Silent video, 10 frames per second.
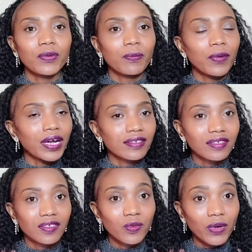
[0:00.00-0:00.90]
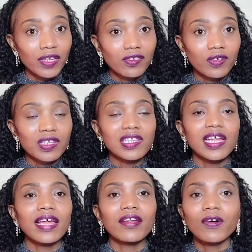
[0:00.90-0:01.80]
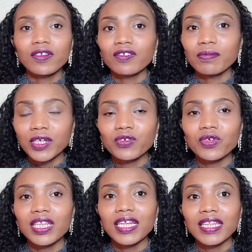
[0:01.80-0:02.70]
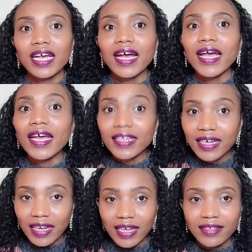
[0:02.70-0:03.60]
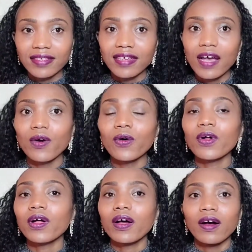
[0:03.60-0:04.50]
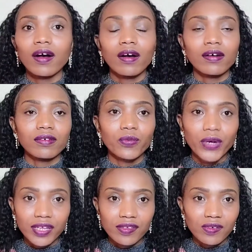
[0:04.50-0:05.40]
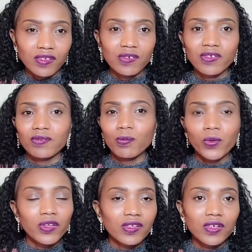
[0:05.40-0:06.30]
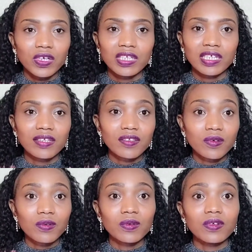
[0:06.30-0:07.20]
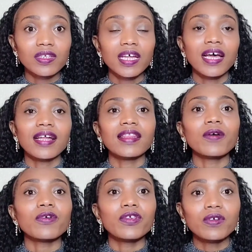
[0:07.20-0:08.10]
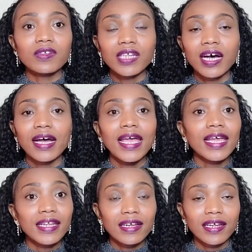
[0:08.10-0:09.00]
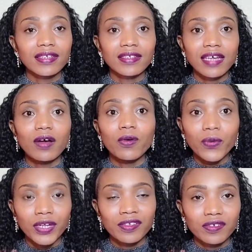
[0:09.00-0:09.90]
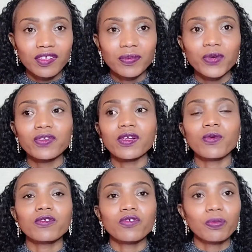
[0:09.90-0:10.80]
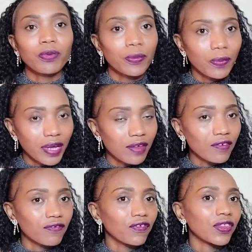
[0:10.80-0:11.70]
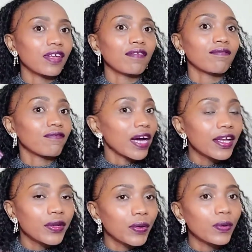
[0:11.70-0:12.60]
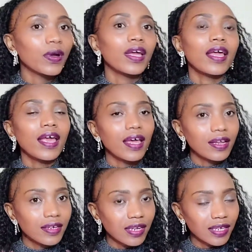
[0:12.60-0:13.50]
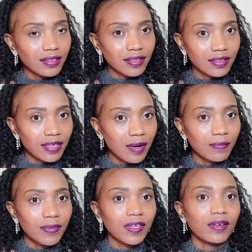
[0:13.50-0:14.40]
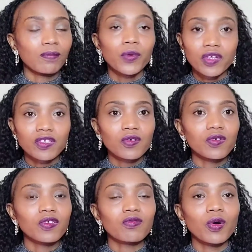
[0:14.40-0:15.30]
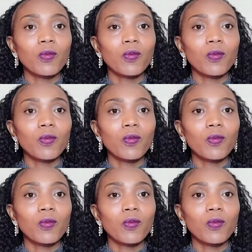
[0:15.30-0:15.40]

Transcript: practice questions, and also make sure that they are NCLEX style questions, because most nursing schools, they'll use NCLEX style questions because they want to prepare you for the final NCLEX exam. Most schools will